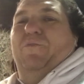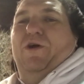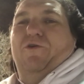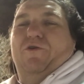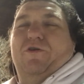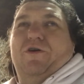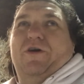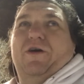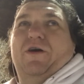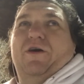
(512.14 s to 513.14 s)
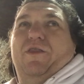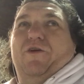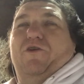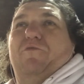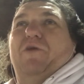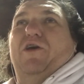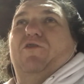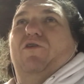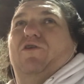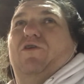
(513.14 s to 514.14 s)
better, they're going to make
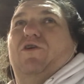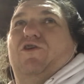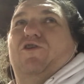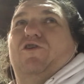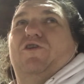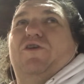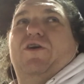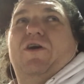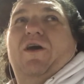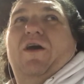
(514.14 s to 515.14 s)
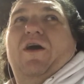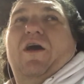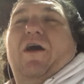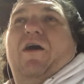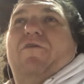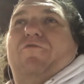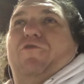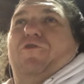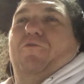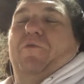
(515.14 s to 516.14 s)
you look good for
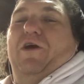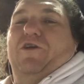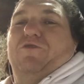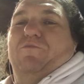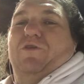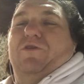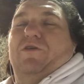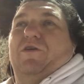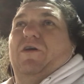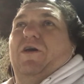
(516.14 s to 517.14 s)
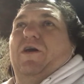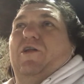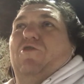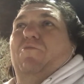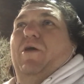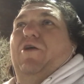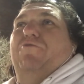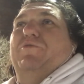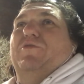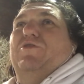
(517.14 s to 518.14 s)
your management, and your
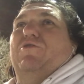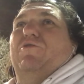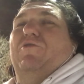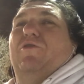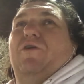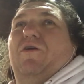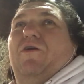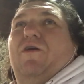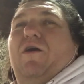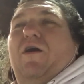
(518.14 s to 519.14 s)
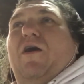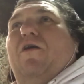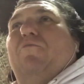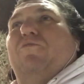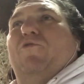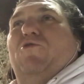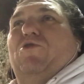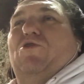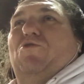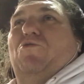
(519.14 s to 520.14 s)
management's going to promote
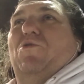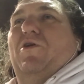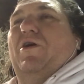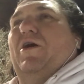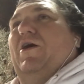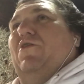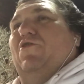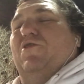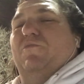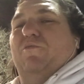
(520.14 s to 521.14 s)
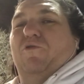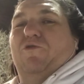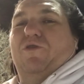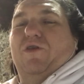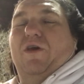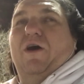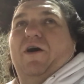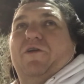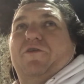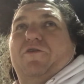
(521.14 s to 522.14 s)
you, and you're going to promote the
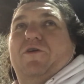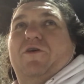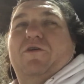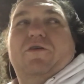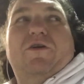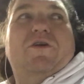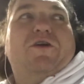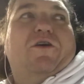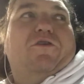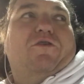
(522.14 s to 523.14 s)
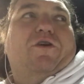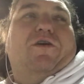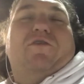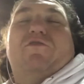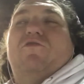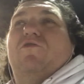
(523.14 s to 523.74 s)
under youngerlings,